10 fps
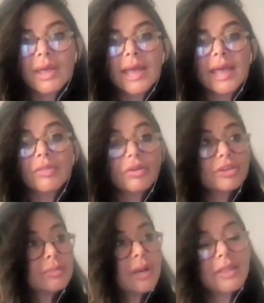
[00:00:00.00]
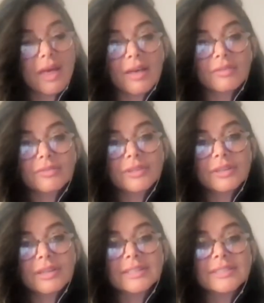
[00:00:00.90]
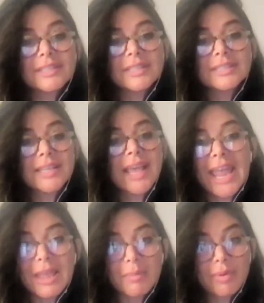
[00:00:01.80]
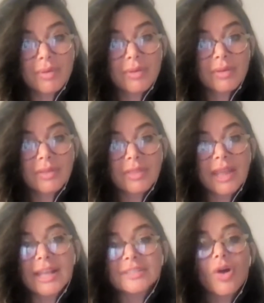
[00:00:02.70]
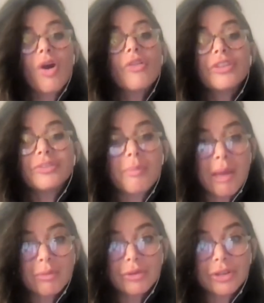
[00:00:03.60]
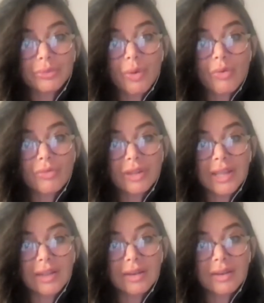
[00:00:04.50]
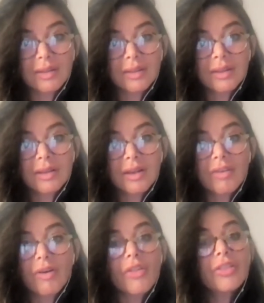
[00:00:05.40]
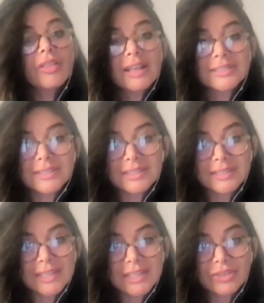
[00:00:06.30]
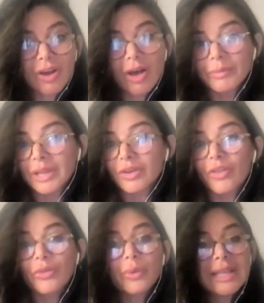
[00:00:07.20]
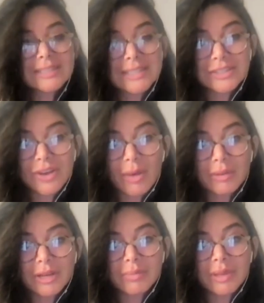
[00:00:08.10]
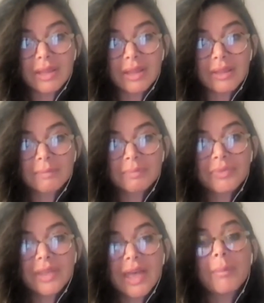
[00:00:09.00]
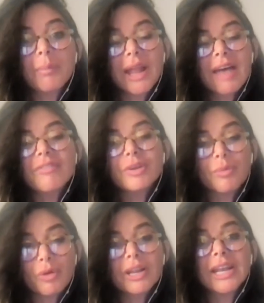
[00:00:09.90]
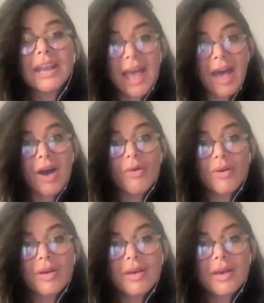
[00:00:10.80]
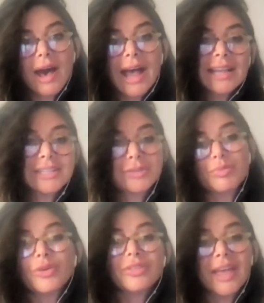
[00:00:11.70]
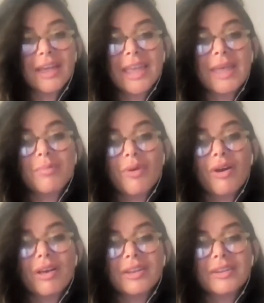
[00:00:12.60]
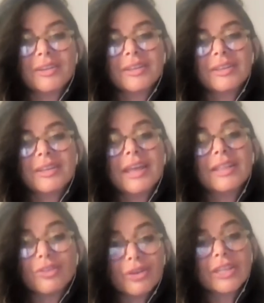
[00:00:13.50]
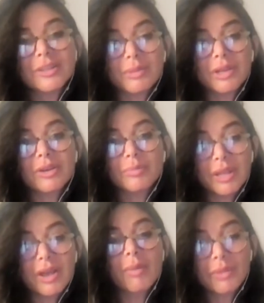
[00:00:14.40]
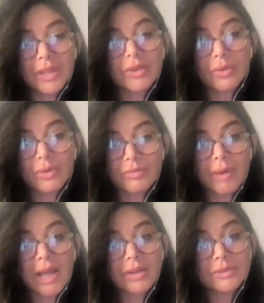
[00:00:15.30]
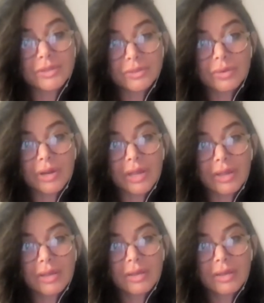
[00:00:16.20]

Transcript: and look to my left and see this cape that has all these memories woven in of all the lessons that he taught me and all the ways he taught me to be. And but mm-hmm. every morning now, I get to put that cape on and look in the mirror and become the hero of my own story